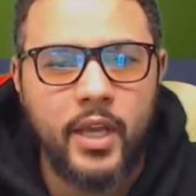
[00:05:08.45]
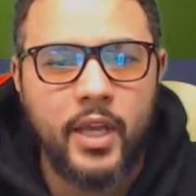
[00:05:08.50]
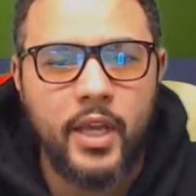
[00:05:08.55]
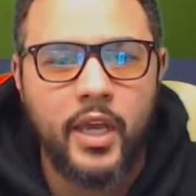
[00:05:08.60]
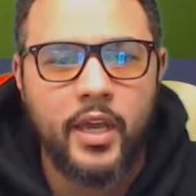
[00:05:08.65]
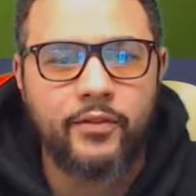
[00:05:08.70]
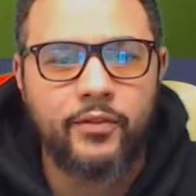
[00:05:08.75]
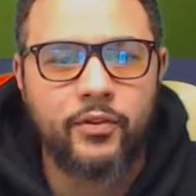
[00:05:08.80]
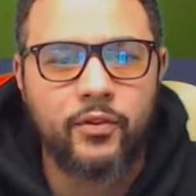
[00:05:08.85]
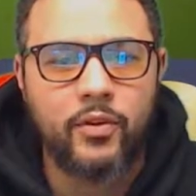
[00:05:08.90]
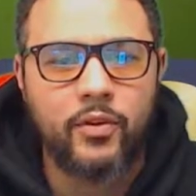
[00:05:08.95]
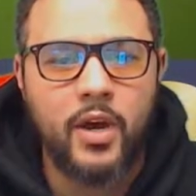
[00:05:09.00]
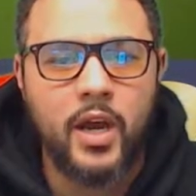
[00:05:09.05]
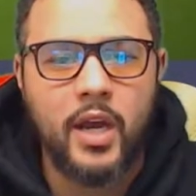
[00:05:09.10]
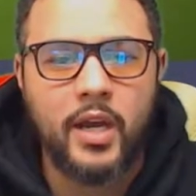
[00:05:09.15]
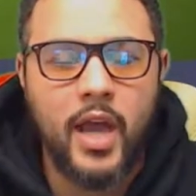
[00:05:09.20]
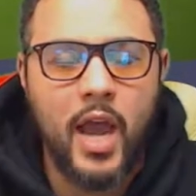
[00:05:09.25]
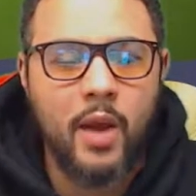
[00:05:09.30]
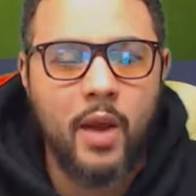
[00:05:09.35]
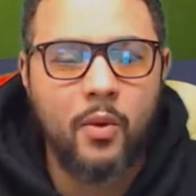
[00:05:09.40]
And Varane,
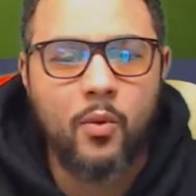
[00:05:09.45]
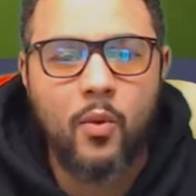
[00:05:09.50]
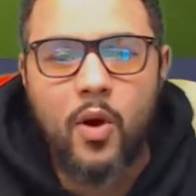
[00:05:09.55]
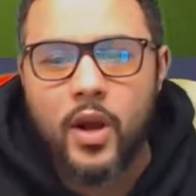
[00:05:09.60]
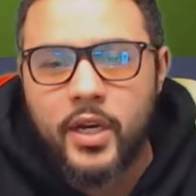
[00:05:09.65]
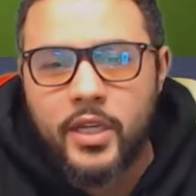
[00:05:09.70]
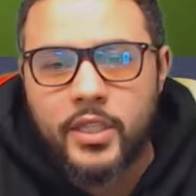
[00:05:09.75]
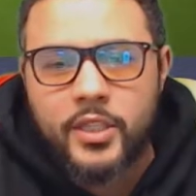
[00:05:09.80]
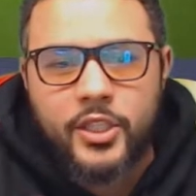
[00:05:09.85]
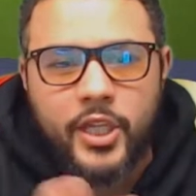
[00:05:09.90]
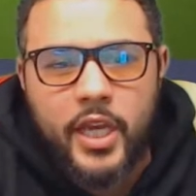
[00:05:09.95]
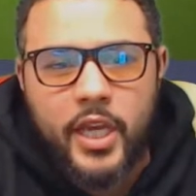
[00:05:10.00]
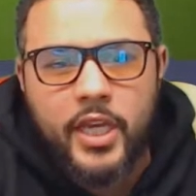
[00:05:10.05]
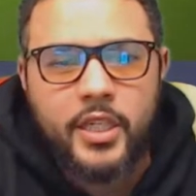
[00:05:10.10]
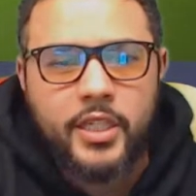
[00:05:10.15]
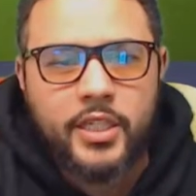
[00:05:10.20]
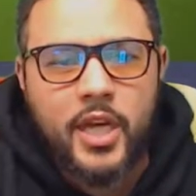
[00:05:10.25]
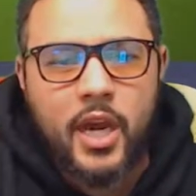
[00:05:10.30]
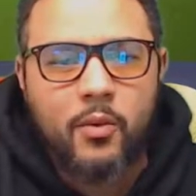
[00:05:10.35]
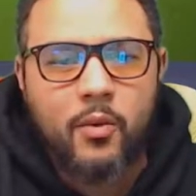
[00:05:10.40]
I want to
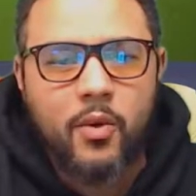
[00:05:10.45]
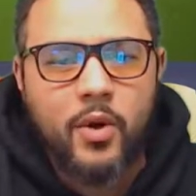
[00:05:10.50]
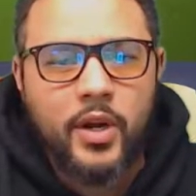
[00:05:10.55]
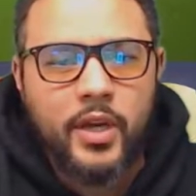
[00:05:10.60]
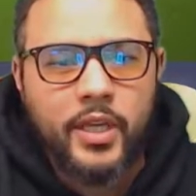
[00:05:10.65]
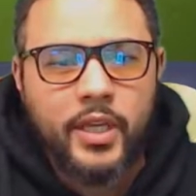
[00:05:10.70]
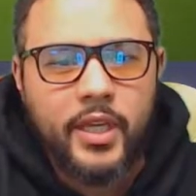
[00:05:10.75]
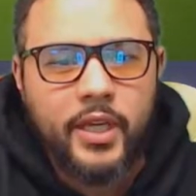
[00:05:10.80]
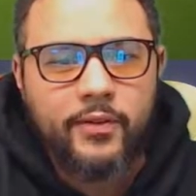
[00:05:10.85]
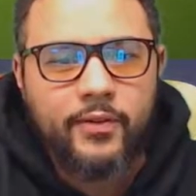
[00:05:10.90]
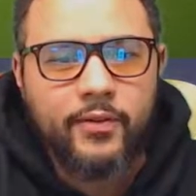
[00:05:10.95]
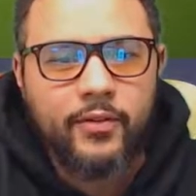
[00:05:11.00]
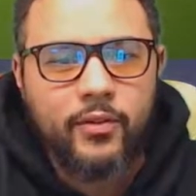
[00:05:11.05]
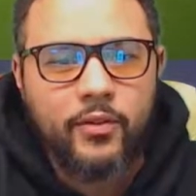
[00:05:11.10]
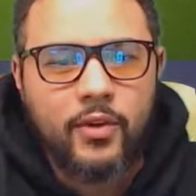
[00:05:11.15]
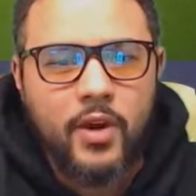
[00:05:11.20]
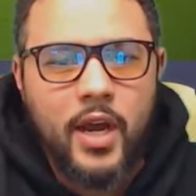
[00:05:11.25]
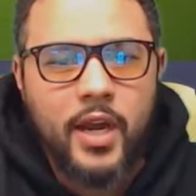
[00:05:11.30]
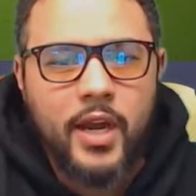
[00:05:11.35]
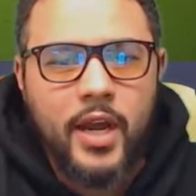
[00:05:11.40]
change. I want to get
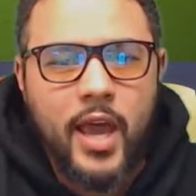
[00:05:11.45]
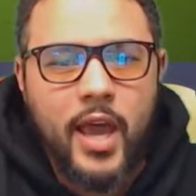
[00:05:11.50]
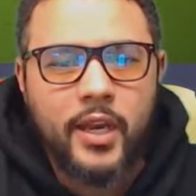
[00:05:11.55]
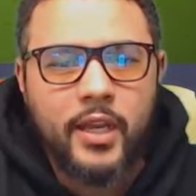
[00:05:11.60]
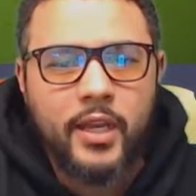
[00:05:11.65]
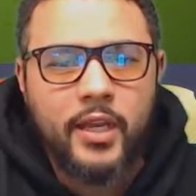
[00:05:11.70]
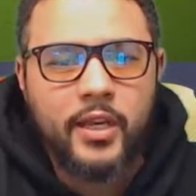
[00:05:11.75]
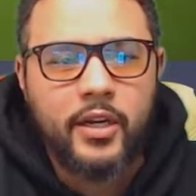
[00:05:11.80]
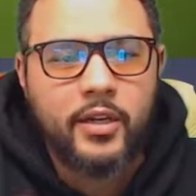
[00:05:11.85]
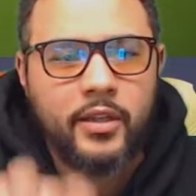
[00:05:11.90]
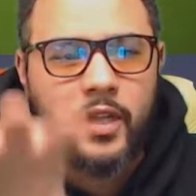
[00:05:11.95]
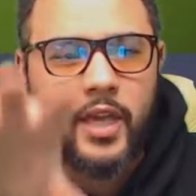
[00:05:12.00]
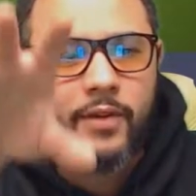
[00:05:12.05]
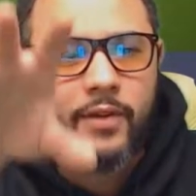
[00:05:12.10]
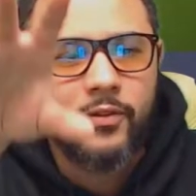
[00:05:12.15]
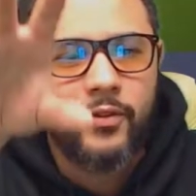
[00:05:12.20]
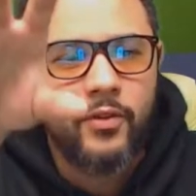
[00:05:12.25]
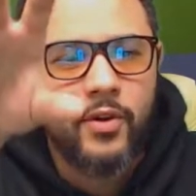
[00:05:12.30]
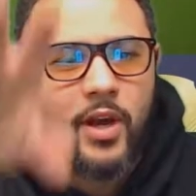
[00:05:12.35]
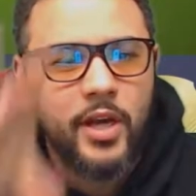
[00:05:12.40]
Varane out of here. Like
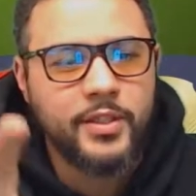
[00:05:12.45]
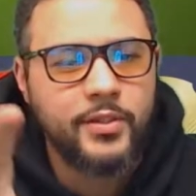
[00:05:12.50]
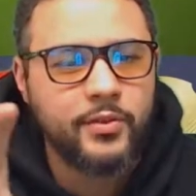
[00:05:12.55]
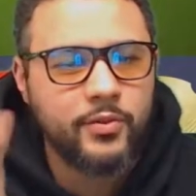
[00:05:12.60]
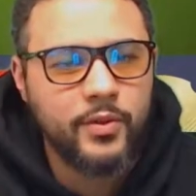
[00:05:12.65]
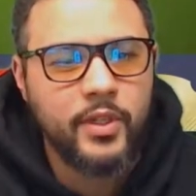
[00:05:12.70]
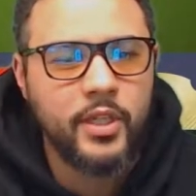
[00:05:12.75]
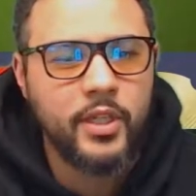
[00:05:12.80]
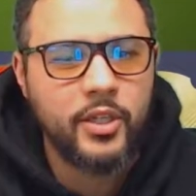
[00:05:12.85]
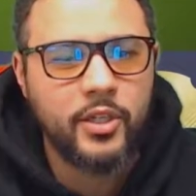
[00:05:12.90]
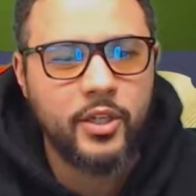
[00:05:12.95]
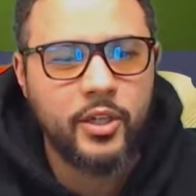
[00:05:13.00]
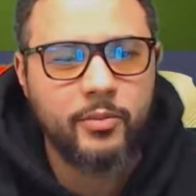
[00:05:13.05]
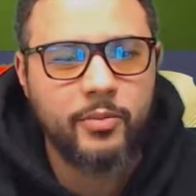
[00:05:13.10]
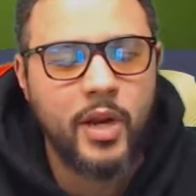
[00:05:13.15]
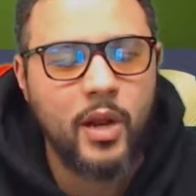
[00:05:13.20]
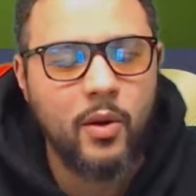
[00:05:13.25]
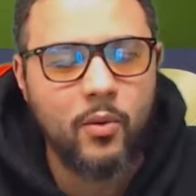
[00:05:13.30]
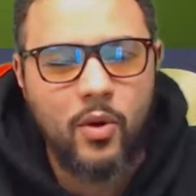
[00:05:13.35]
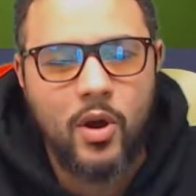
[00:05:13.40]
Varane's really good, but
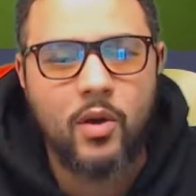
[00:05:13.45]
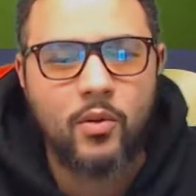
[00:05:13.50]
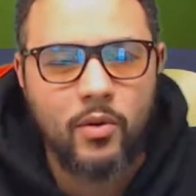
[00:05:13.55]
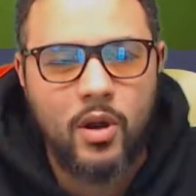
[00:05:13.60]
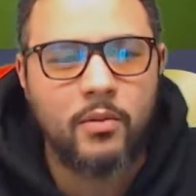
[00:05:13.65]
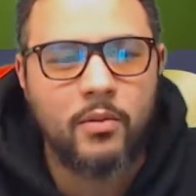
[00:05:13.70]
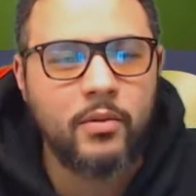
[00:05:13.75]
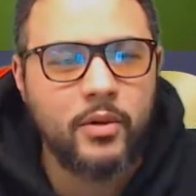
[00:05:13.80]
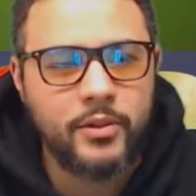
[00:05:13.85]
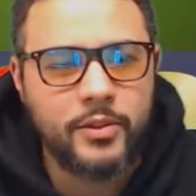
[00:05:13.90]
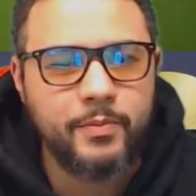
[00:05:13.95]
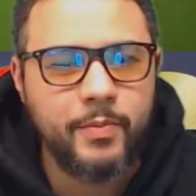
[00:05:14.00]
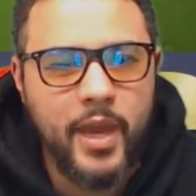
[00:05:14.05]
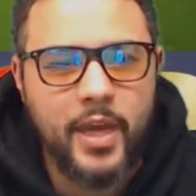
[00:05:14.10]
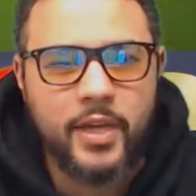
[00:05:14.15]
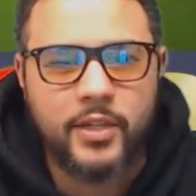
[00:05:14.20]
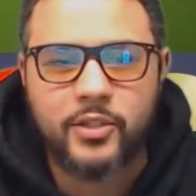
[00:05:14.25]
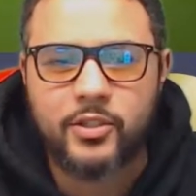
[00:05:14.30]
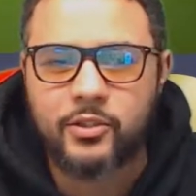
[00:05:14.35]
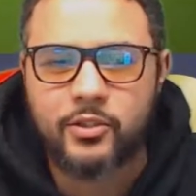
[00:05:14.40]
I want Ramos
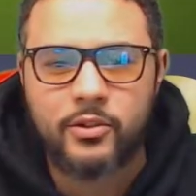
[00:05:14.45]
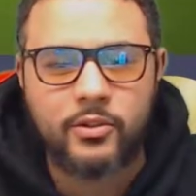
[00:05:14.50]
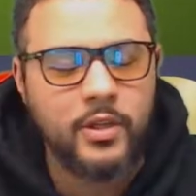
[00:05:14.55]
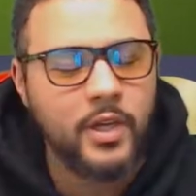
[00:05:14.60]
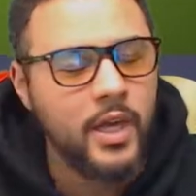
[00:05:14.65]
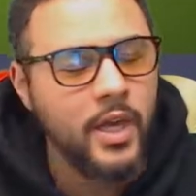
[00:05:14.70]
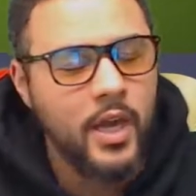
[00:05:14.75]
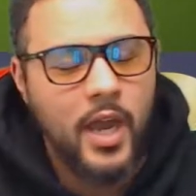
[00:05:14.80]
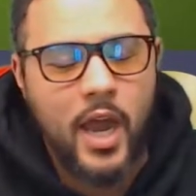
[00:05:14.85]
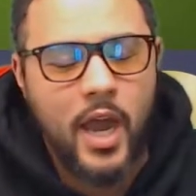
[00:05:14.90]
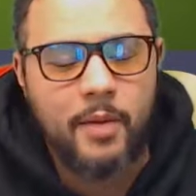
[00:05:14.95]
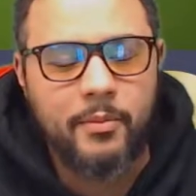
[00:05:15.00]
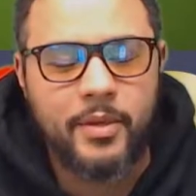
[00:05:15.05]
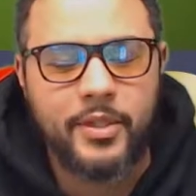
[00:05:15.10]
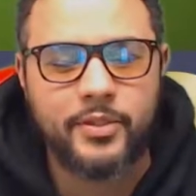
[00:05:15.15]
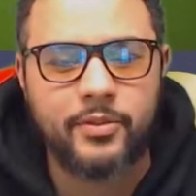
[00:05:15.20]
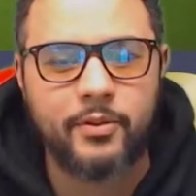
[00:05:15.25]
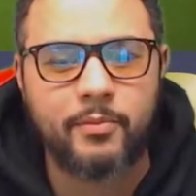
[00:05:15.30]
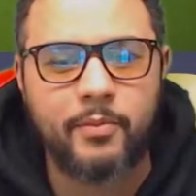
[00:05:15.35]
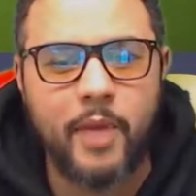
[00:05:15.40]
back too. I miss
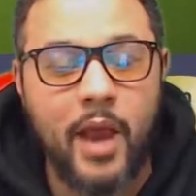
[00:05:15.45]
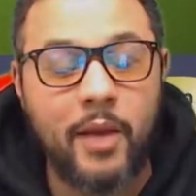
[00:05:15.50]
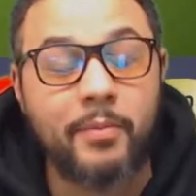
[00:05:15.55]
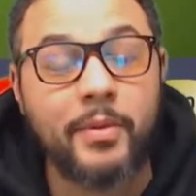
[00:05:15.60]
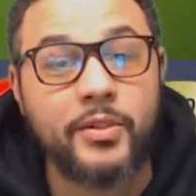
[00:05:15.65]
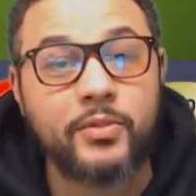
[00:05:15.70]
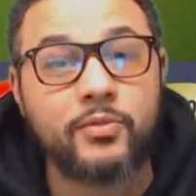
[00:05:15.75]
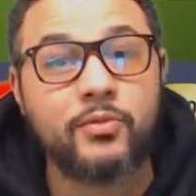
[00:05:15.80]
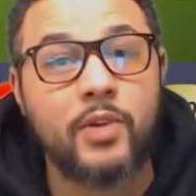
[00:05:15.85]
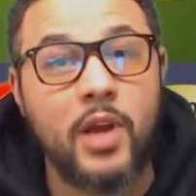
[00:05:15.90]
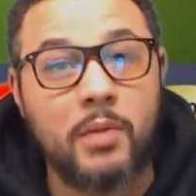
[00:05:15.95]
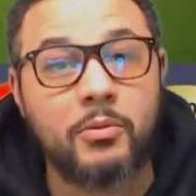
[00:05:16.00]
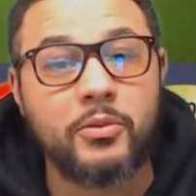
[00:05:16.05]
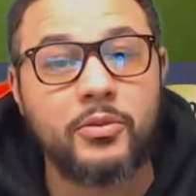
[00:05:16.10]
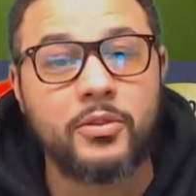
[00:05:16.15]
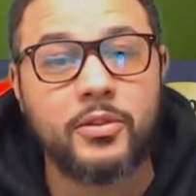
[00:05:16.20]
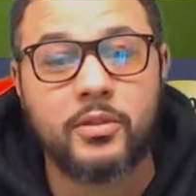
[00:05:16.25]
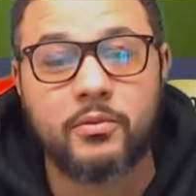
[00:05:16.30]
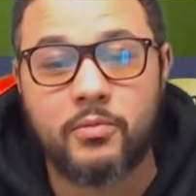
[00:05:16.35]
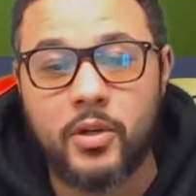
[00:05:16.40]
I miss Ramos
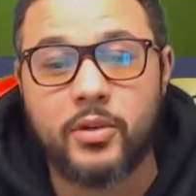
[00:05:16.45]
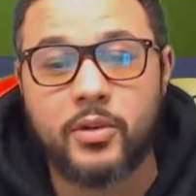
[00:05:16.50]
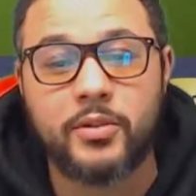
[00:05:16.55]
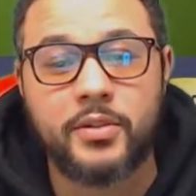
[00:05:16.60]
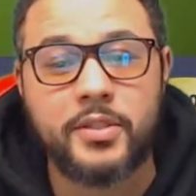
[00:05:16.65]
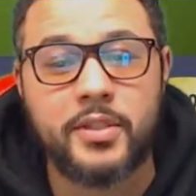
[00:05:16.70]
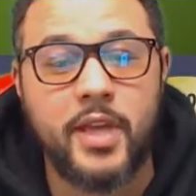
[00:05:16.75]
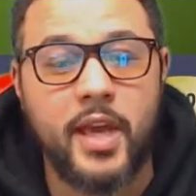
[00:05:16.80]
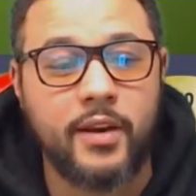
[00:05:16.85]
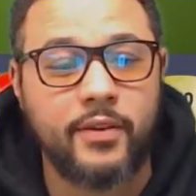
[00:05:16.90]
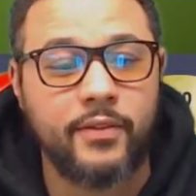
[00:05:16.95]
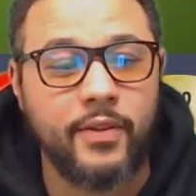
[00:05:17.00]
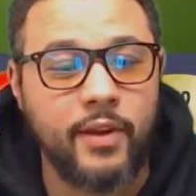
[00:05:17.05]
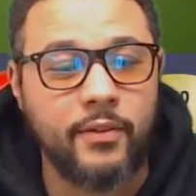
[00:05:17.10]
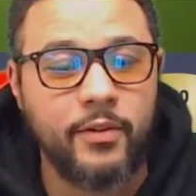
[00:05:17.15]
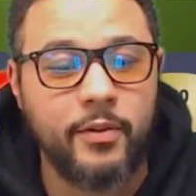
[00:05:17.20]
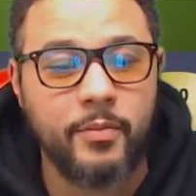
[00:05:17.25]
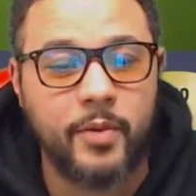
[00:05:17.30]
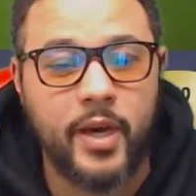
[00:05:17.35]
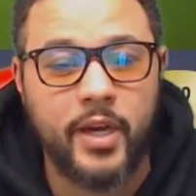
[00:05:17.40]
the most out of
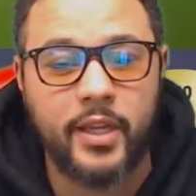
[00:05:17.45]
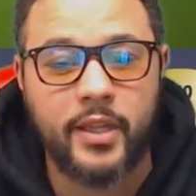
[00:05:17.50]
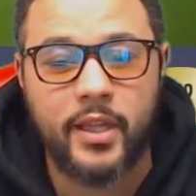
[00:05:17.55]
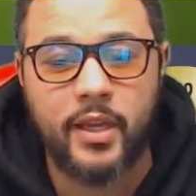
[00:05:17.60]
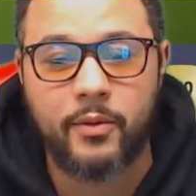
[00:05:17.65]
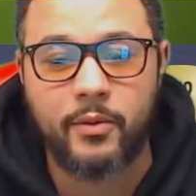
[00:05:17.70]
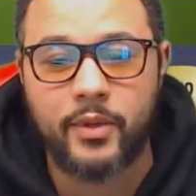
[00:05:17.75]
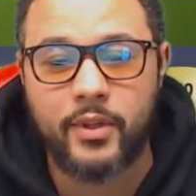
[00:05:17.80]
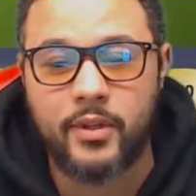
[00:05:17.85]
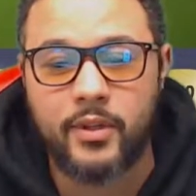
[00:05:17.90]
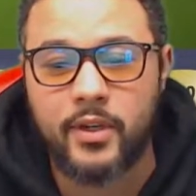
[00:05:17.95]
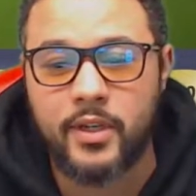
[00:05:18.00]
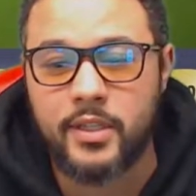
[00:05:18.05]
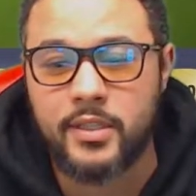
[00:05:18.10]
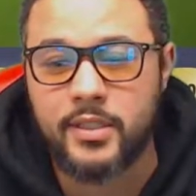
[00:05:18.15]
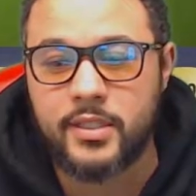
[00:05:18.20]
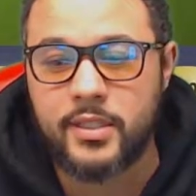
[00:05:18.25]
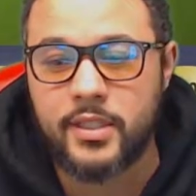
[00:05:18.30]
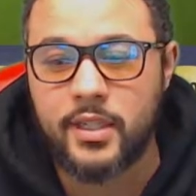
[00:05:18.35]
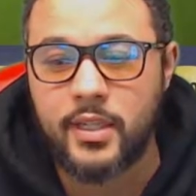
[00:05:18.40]
everybody that we
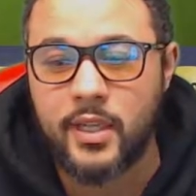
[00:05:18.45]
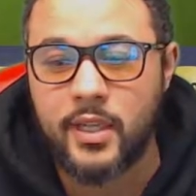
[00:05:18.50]
lost.